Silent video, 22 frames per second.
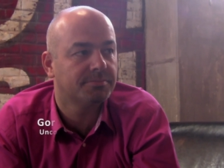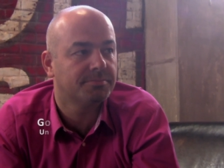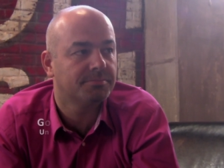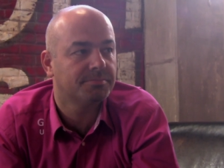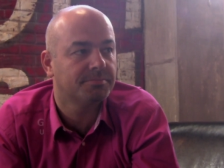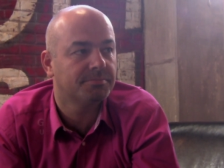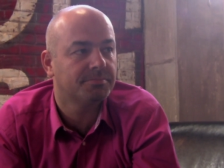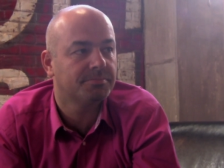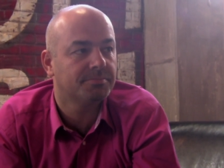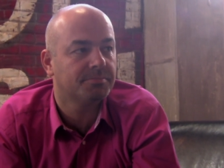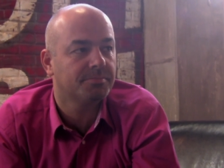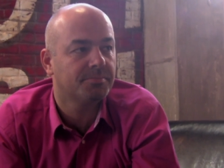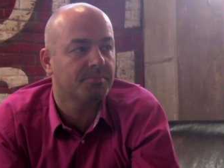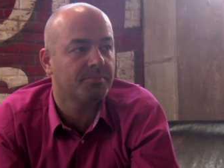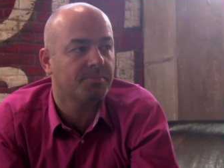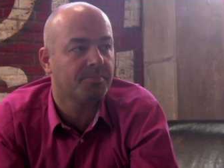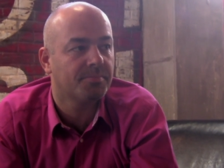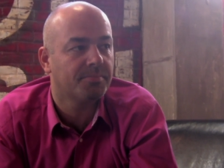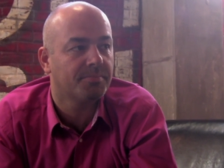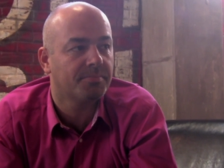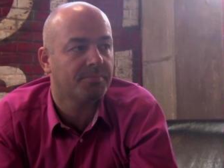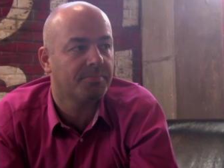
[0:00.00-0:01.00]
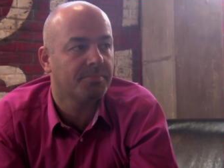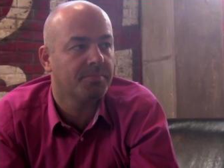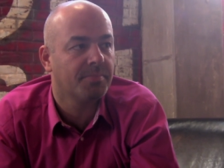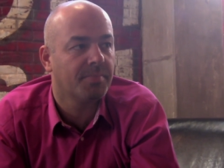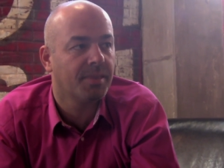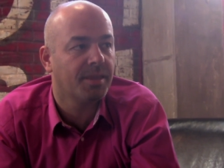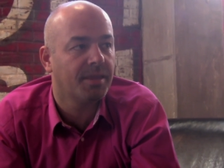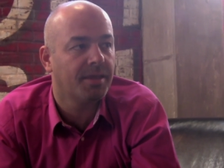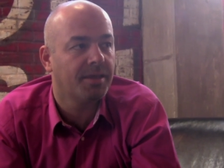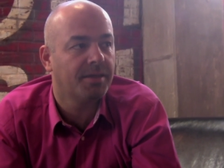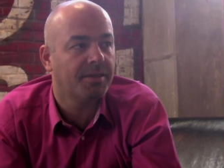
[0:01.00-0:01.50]
cafe owners have
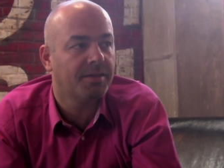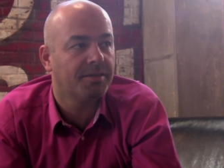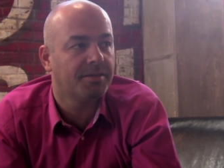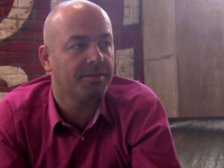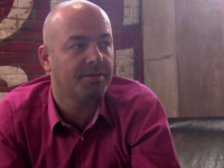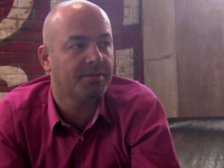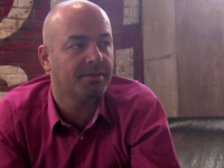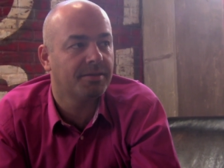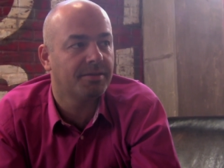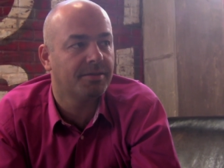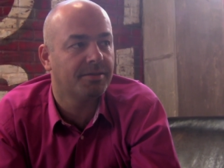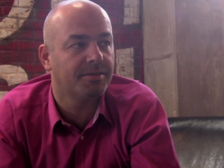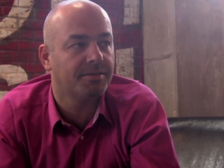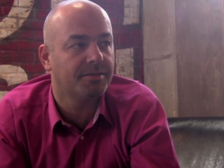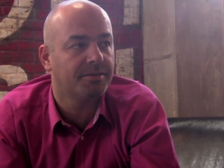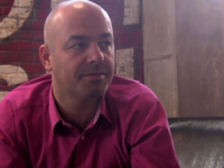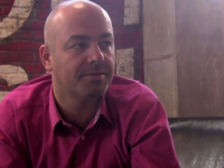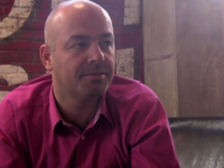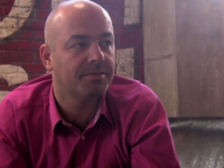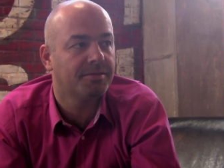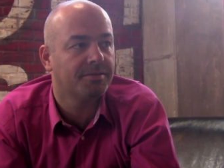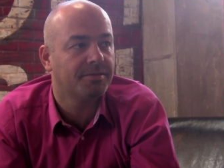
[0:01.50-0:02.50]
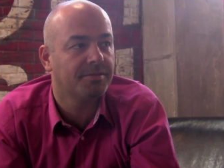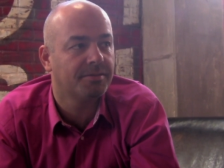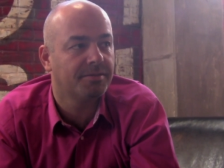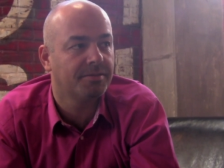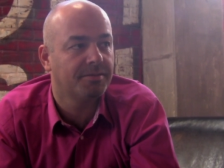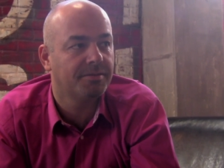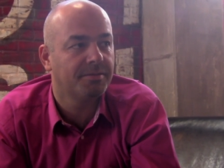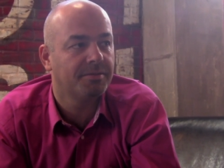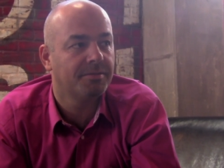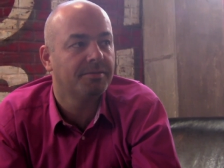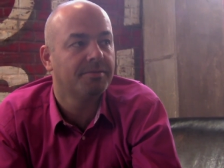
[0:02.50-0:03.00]
actually started out in the
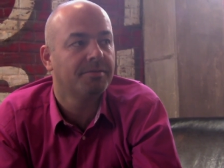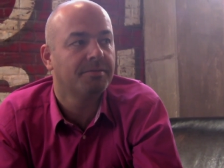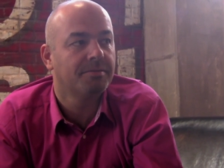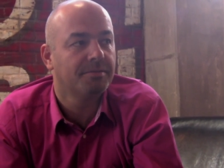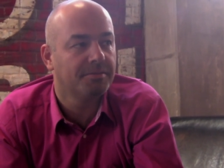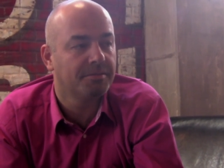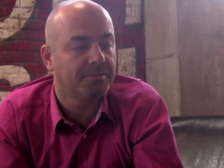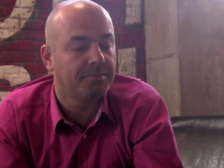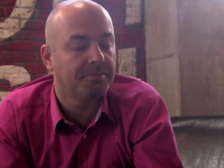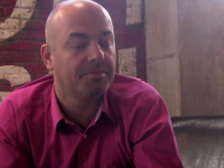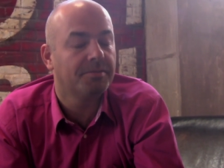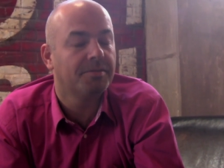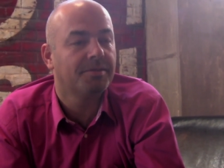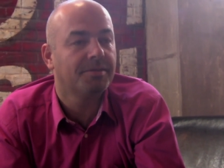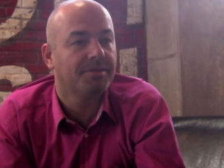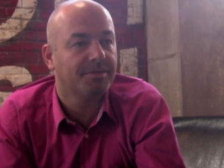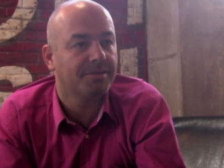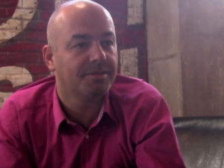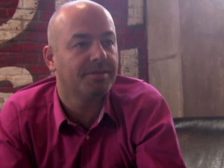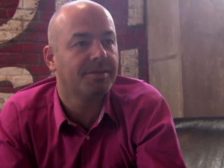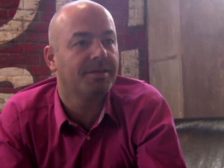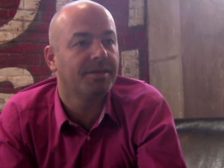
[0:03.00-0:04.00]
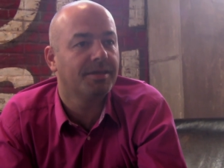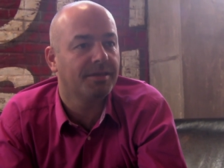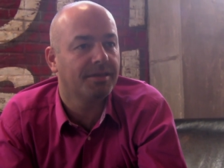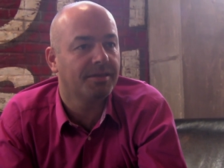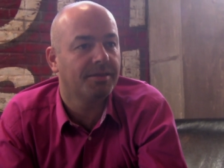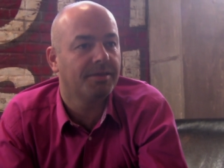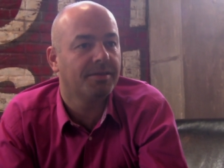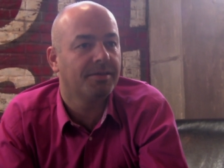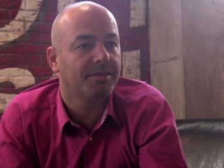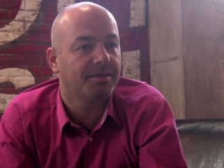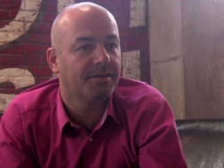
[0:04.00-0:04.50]
restaurant industry or in the cafe
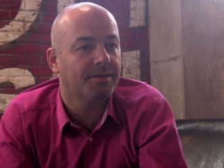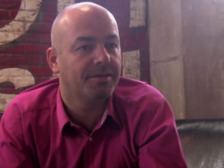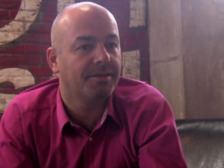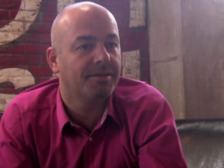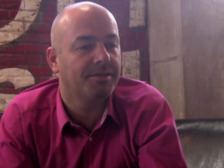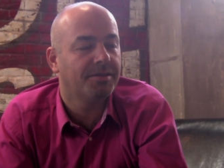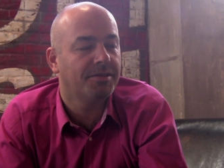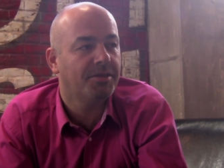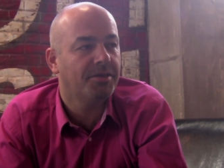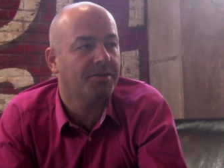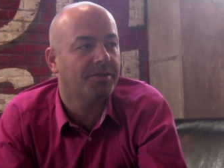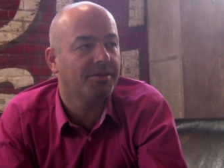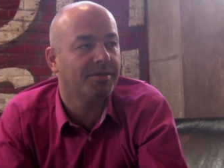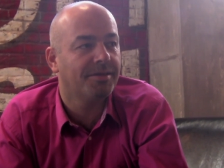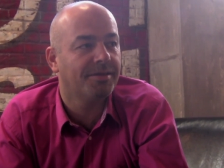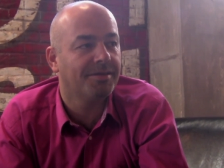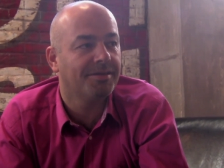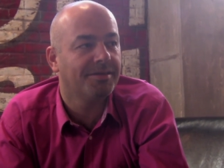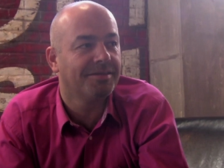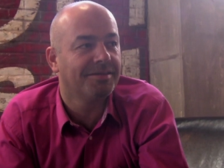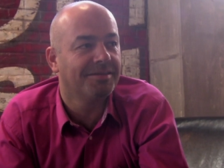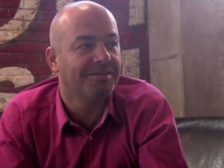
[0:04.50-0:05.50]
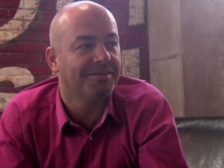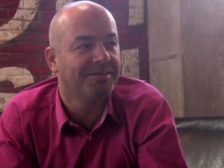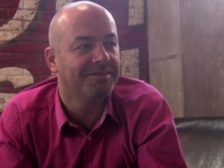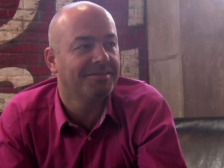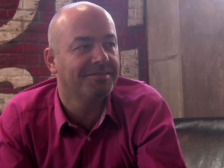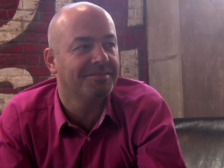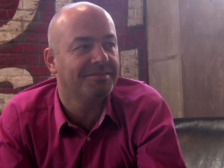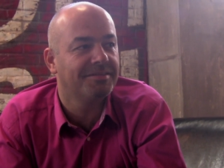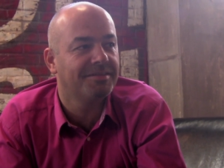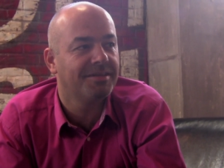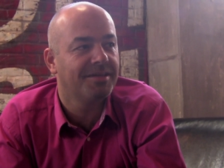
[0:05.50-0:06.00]
industry. What, what's your
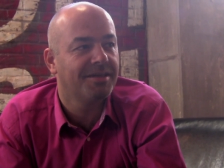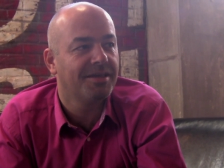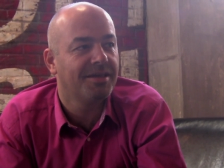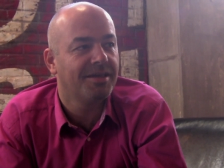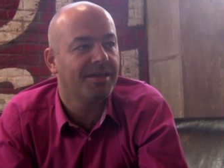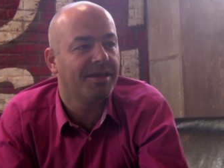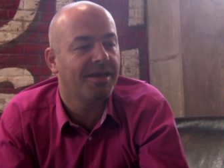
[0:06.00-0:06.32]
story?